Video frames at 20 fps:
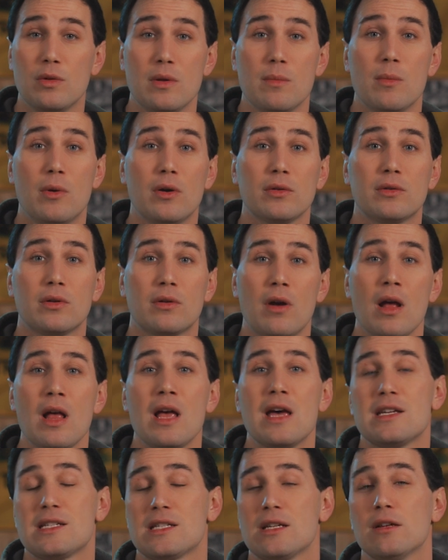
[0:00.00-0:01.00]
to the motor
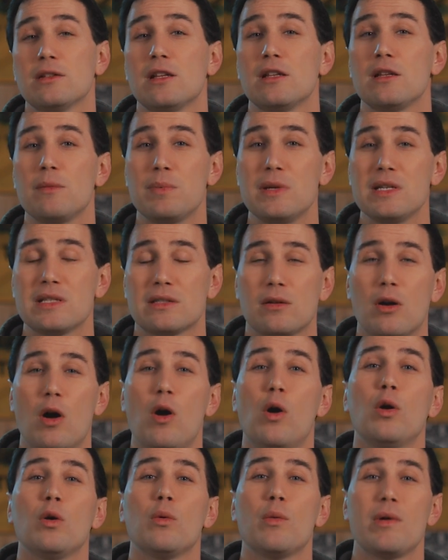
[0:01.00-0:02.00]
so that the piston
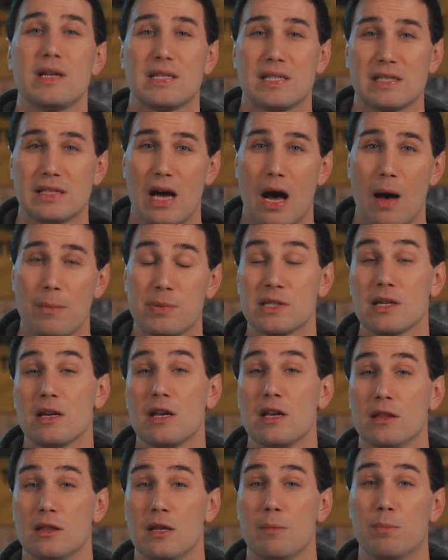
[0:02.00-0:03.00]
always stops
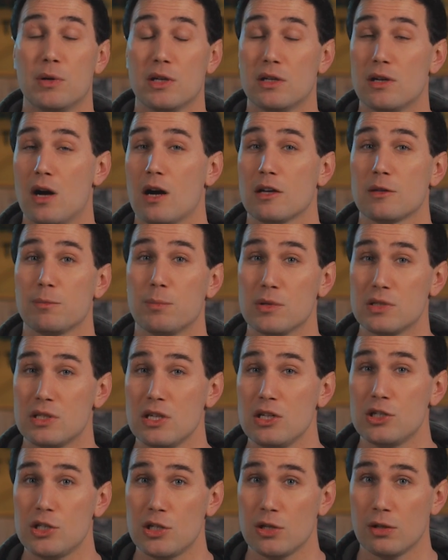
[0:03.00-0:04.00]
in the precocked
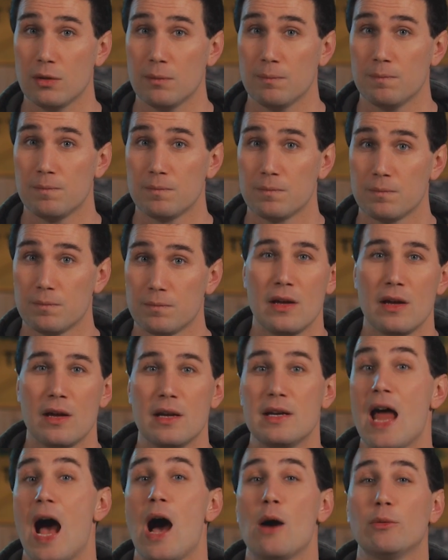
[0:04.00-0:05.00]
position.
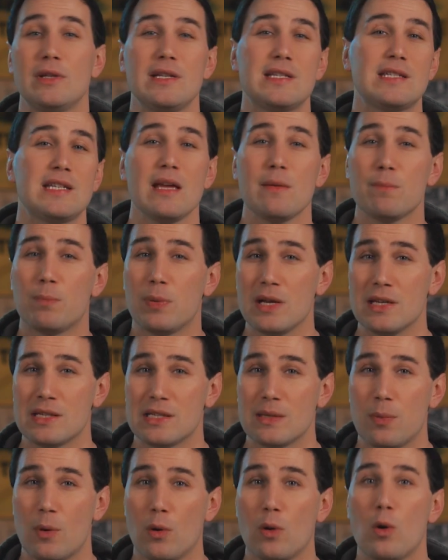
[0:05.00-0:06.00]
Now, the same
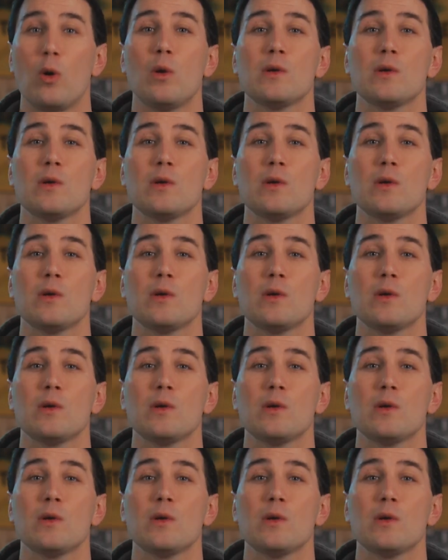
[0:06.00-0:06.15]
principle